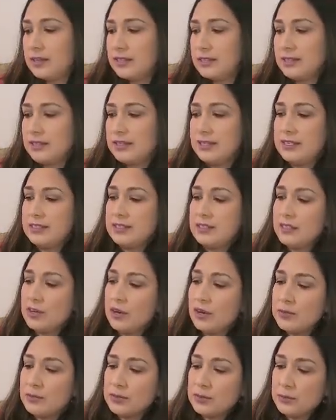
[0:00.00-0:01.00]
This
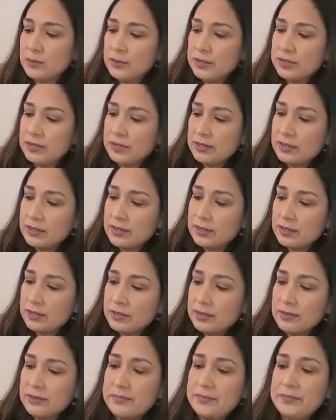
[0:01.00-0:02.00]
comes with
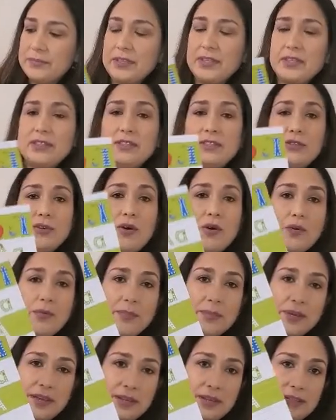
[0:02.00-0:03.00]
uh, its own
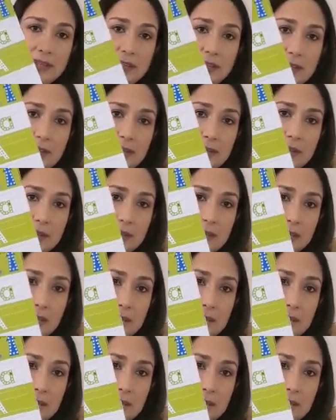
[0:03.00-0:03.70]
pen here,